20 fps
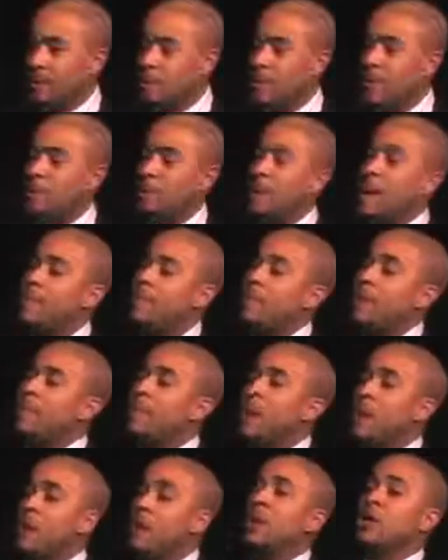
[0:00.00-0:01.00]
Would that be
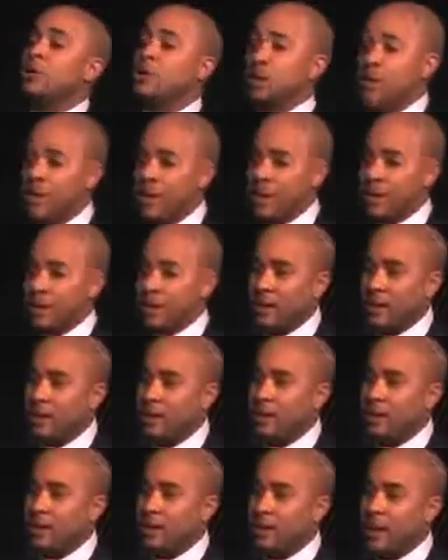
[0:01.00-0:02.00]
a good thing?
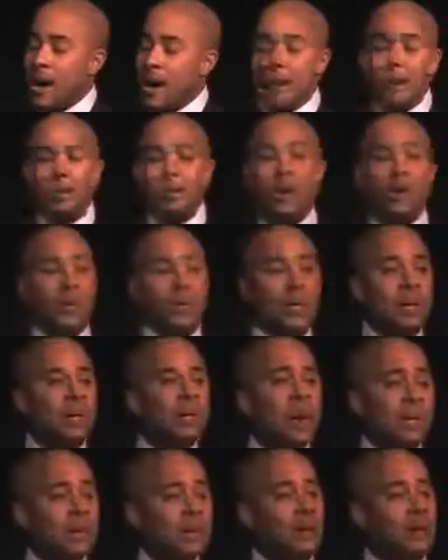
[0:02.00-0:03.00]
I don't know
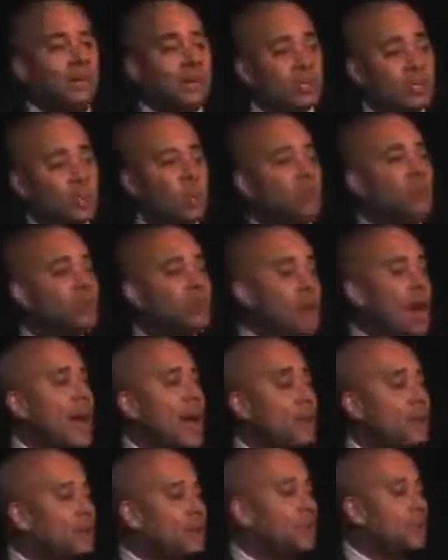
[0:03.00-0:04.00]
anybody that would turn
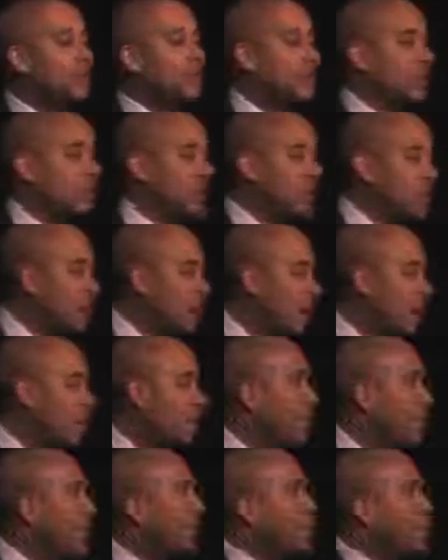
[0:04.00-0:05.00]
down additional
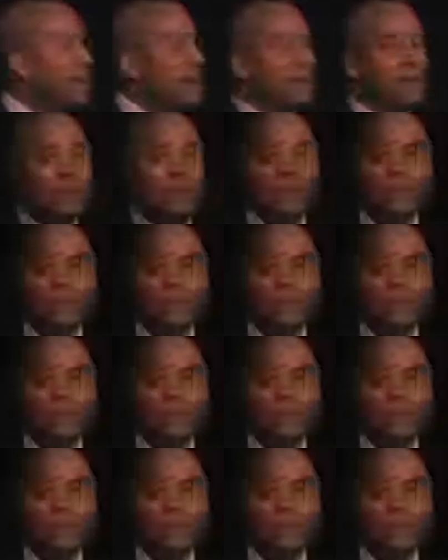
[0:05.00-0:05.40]
income. Not to